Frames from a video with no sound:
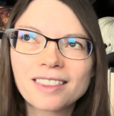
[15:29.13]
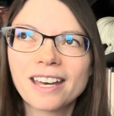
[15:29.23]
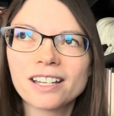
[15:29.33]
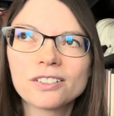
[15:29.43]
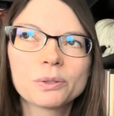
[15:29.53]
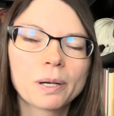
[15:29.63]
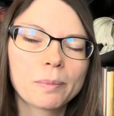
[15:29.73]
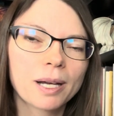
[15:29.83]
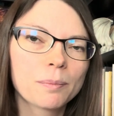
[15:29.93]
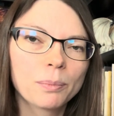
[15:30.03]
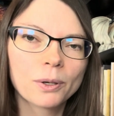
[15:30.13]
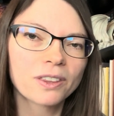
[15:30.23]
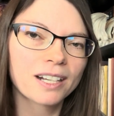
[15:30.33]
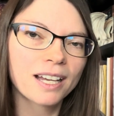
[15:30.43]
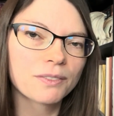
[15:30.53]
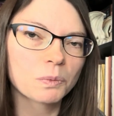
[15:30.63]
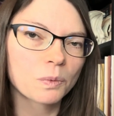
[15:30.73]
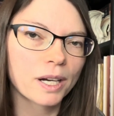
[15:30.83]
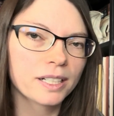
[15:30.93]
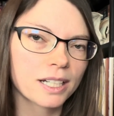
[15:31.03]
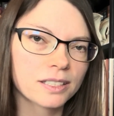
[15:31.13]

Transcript: that or do I buy a book that I haven't read yet?